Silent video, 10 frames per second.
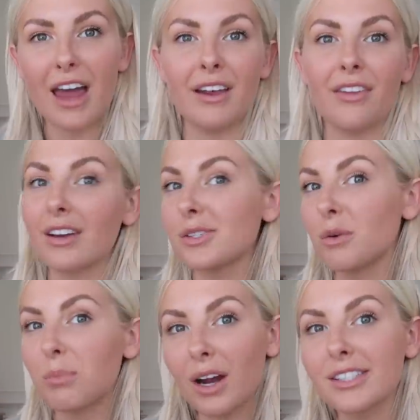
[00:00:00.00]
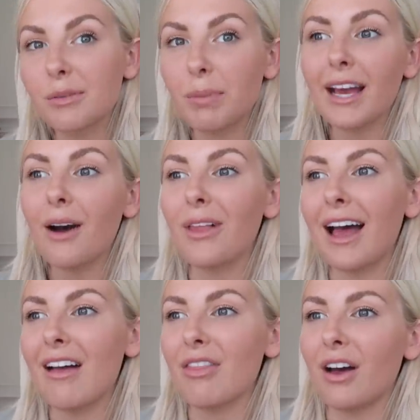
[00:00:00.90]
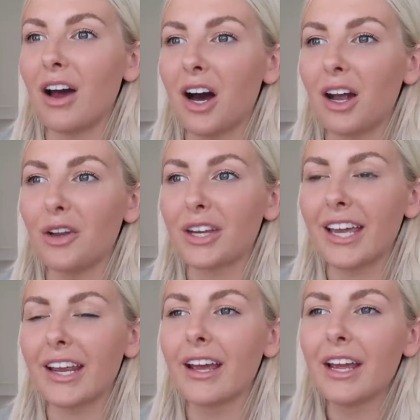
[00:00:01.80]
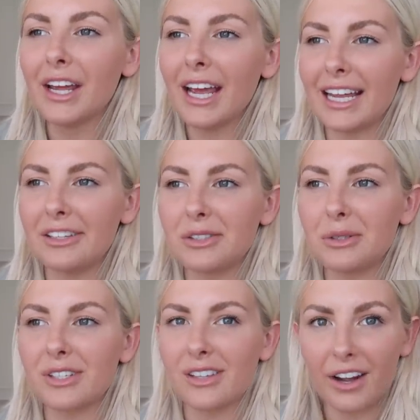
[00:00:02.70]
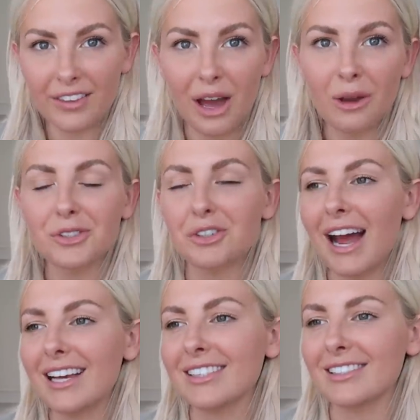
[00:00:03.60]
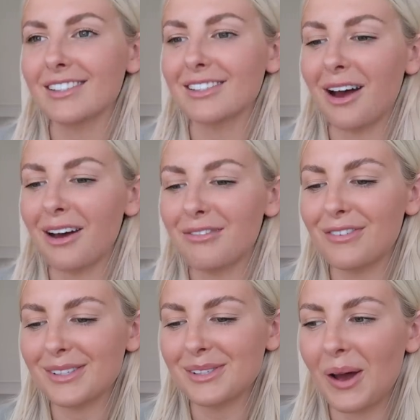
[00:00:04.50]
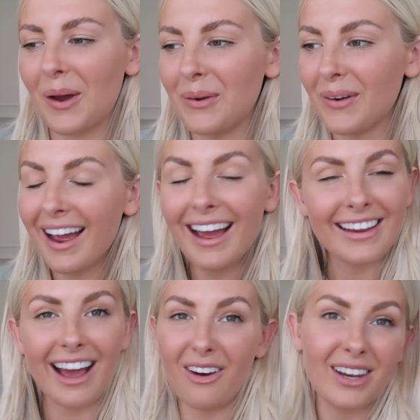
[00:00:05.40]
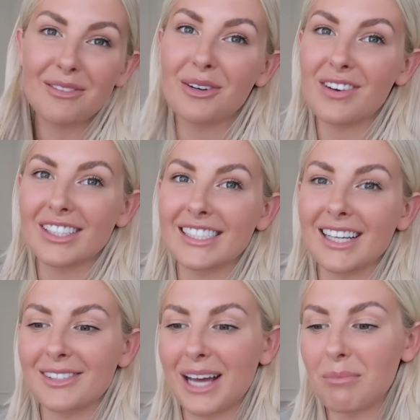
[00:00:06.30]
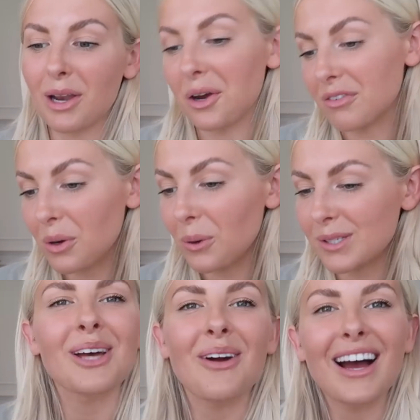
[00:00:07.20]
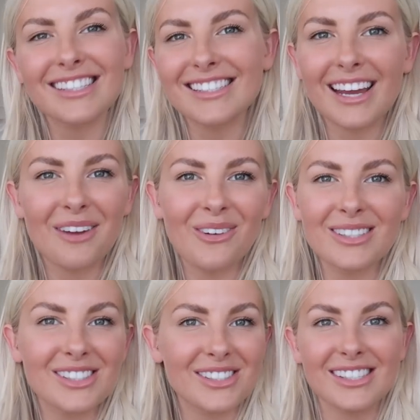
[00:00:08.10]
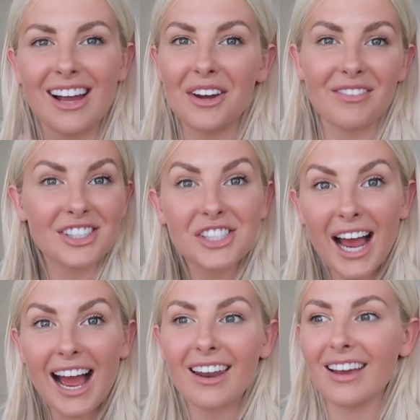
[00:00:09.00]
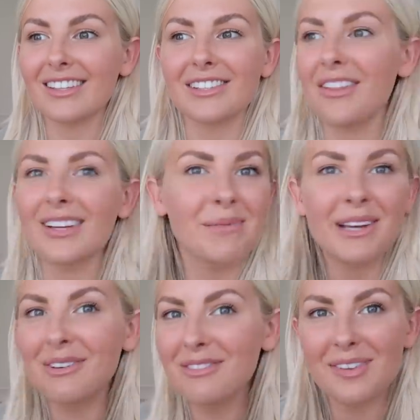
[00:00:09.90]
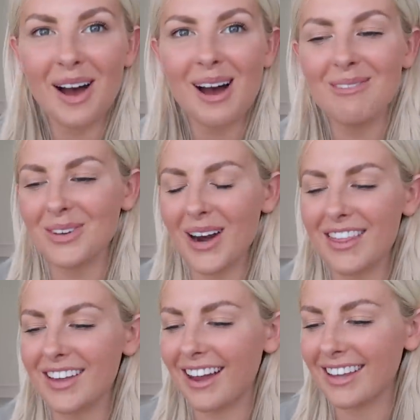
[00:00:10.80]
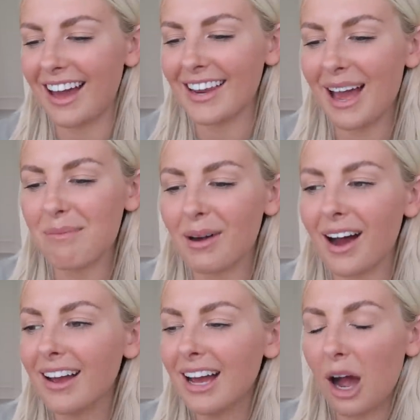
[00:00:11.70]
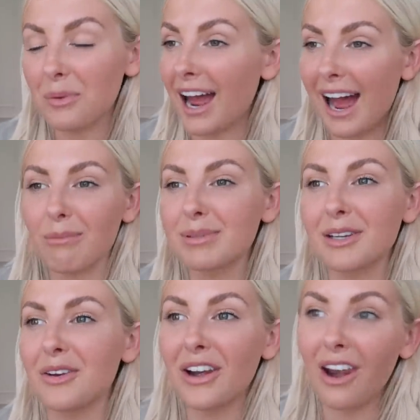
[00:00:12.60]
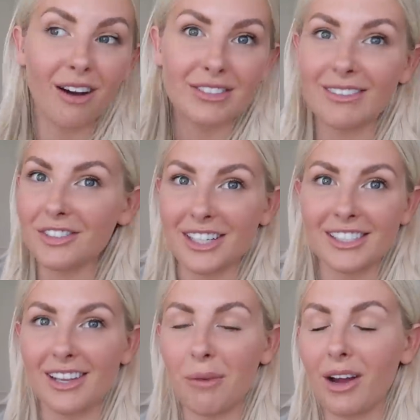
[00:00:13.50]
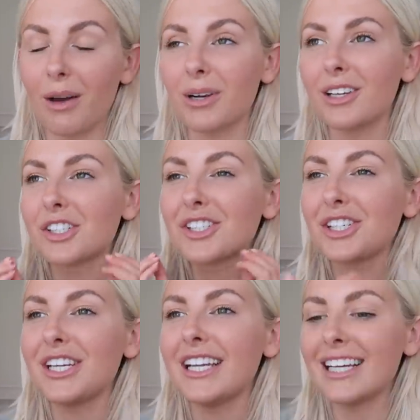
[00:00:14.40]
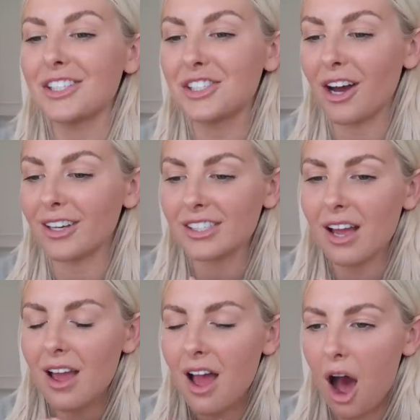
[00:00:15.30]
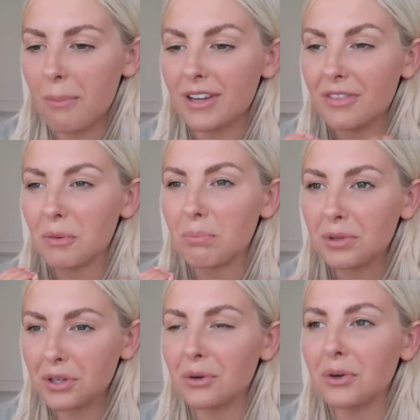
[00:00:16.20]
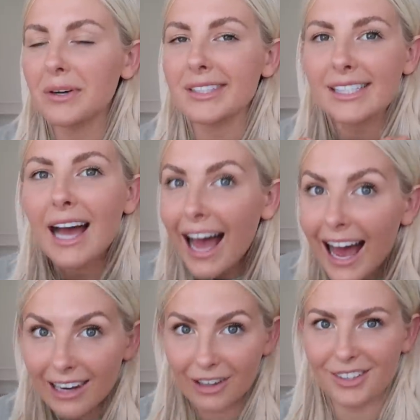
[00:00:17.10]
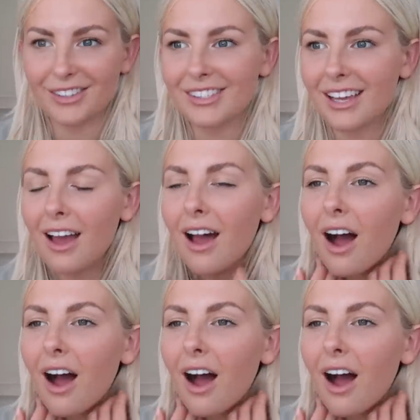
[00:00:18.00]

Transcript: for any other sort of brides to be out there that are looking into designing their own dress and stuff. So yeah, I'll leave all of her details down below, of course. So as I said, it was just kind of a chat, like nothing's been confirmed or anything like that yet, but I would absolutely love to have a dress designed by her because she is just, I mean, the pure talent.